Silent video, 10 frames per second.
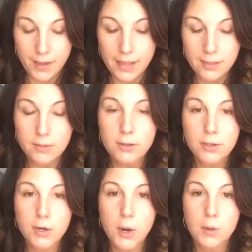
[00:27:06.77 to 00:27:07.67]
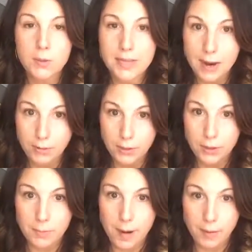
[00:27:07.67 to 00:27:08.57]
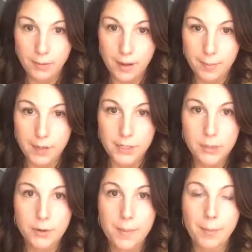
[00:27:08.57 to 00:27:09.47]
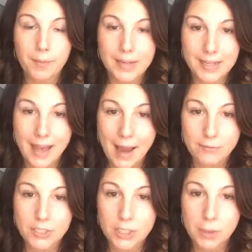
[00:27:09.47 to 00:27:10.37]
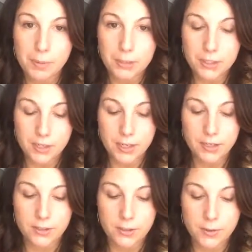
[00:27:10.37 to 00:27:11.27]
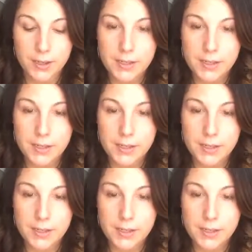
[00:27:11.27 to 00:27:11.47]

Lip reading: In through your nose, out through your mouth. I'm going to do it, but we need every single person on here to do it.